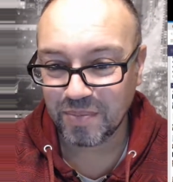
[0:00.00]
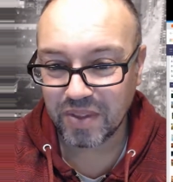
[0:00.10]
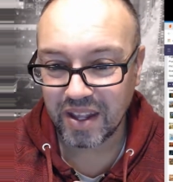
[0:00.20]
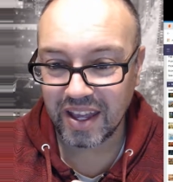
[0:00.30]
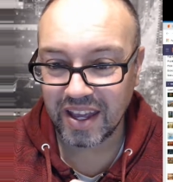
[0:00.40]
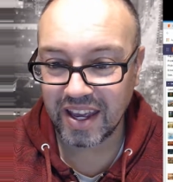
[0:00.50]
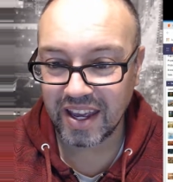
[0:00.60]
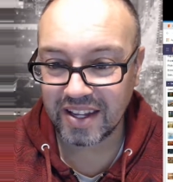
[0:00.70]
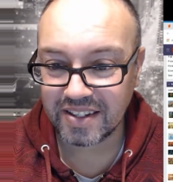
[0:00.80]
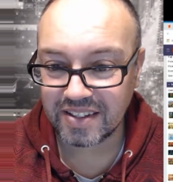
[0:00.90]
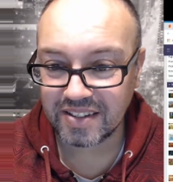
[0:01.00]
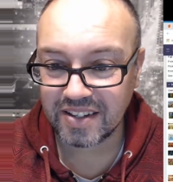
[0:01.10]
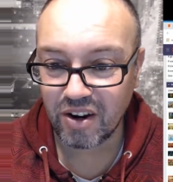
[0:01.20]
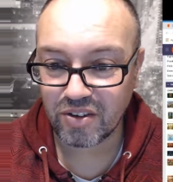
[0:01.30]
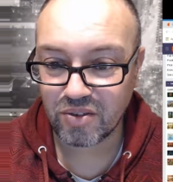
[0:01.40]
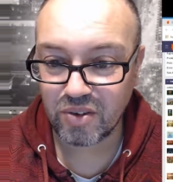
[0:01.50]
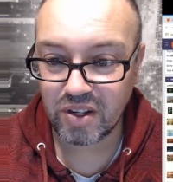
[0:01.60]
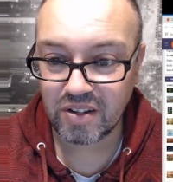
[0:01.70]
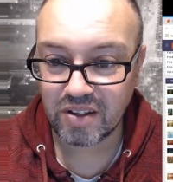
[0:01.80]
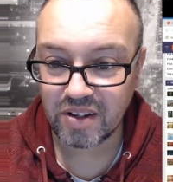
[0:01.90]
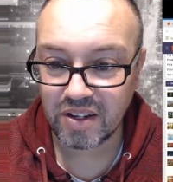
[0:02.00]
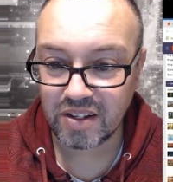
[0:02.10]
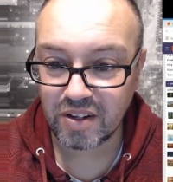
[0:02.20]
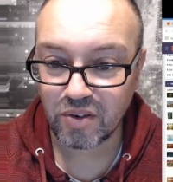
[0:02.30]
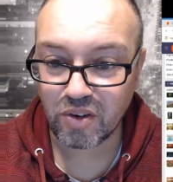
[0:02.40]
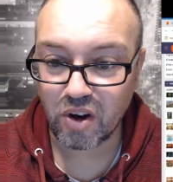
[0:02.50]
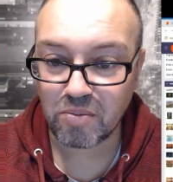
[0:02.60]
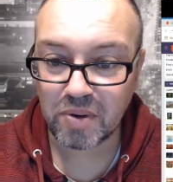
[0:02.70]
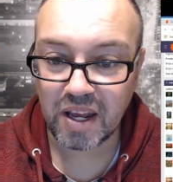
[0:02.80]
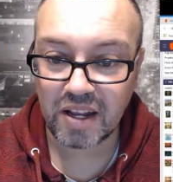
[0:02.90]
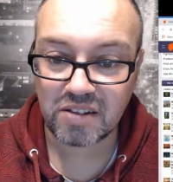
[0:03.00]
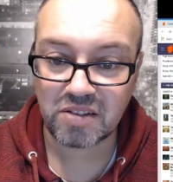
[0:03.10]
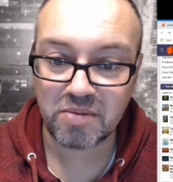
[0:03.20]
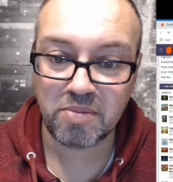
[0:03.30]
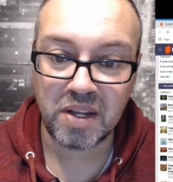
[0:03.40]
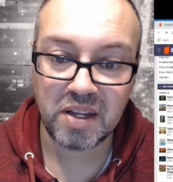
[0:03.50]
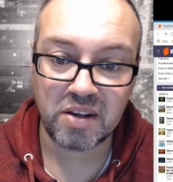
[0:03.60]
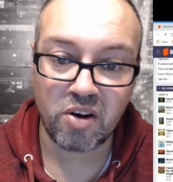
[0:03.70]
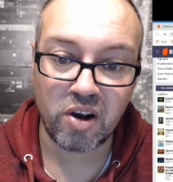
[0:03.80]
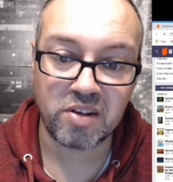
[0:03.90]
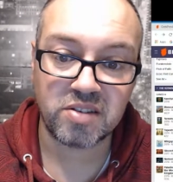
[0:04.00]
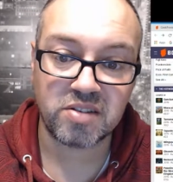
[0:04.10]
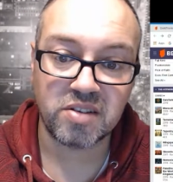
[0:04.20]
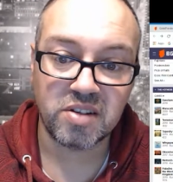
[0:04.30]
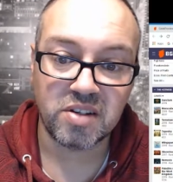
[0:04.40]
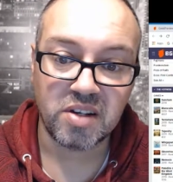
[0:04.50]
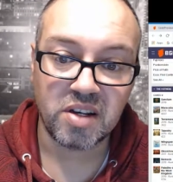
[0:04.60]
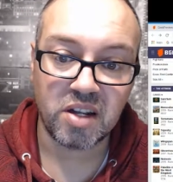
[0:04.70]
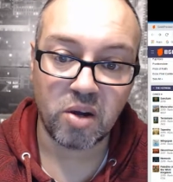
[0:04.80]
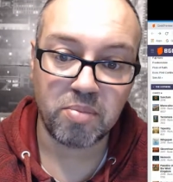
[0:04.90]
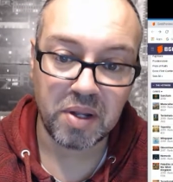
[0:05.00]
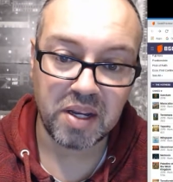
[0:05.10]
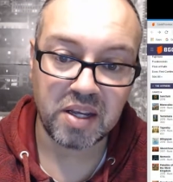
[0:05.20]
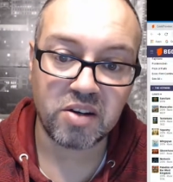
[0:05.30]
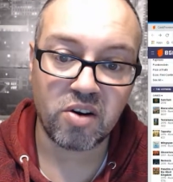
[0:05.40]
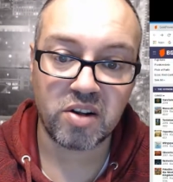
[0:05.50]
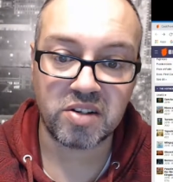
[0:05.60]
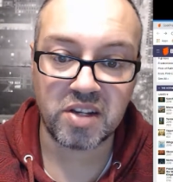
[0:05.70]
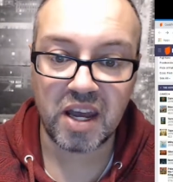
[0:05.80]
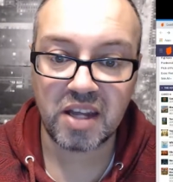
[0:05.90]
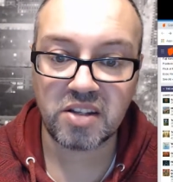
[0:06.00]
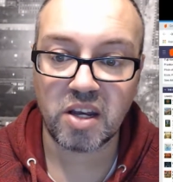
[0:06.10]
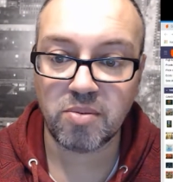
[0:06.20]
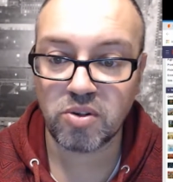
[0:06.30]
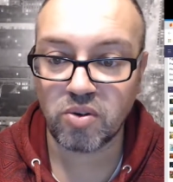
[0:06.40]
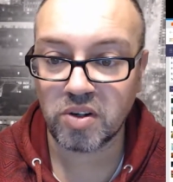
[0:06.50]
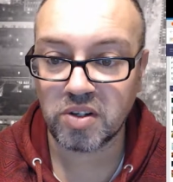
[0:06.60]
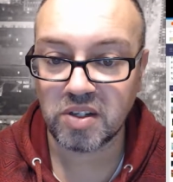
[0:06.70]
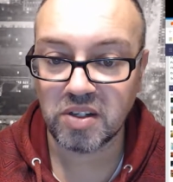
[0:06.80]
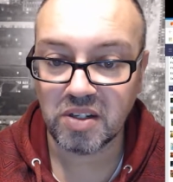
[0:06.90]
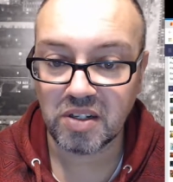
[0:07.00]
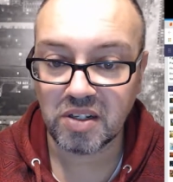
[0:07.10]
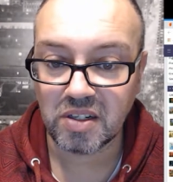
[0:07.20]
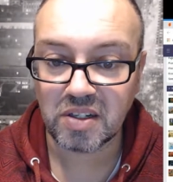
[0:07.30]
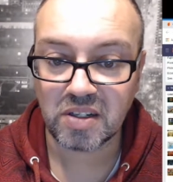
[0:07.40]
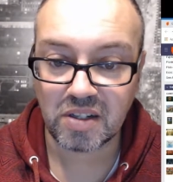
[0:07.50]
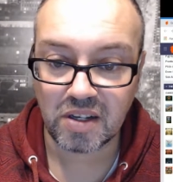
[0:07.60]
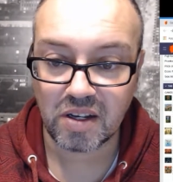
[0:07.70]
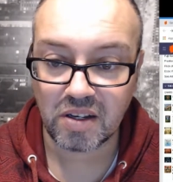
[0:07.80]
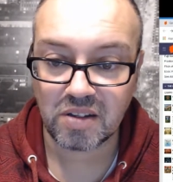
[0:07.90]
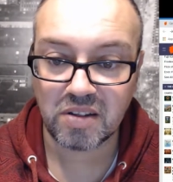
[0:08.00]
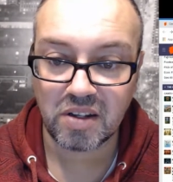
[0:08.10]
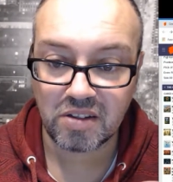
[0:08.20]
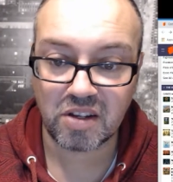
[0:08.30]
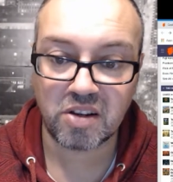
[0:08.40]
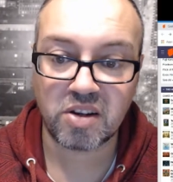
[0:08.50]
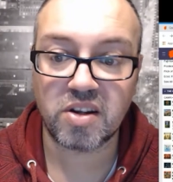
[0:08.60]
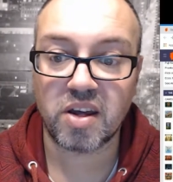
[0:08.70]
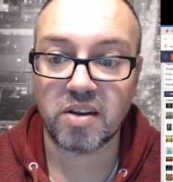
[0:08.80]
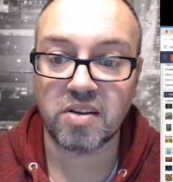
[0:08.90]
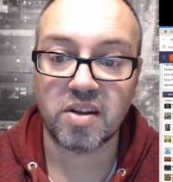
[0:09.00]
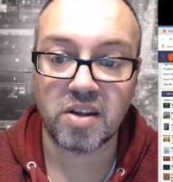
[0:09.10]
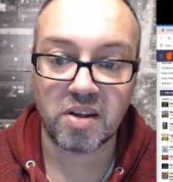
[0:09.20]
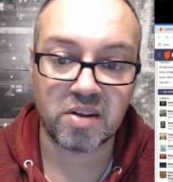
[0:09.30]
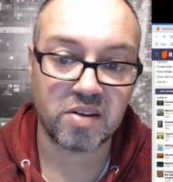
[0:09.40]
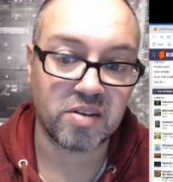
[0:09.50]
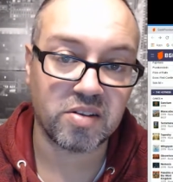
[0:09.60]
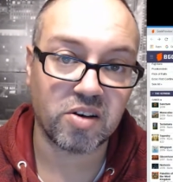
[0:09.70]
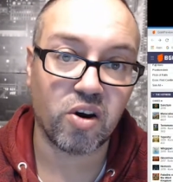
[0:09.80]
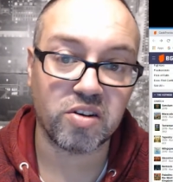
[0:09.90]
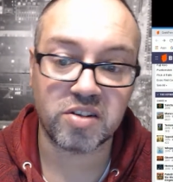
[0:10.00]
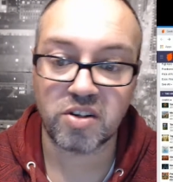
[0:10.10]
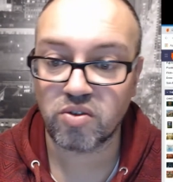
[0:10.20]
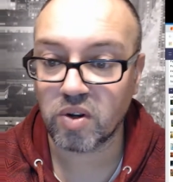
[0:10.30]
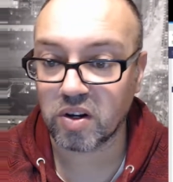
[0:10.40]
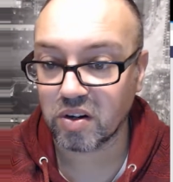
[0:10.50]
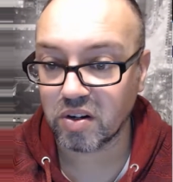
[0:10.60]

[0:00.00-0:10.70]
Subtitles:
And there are 3 different card mechanics: bidding, cards in hand, and majority things that the cards can trigger.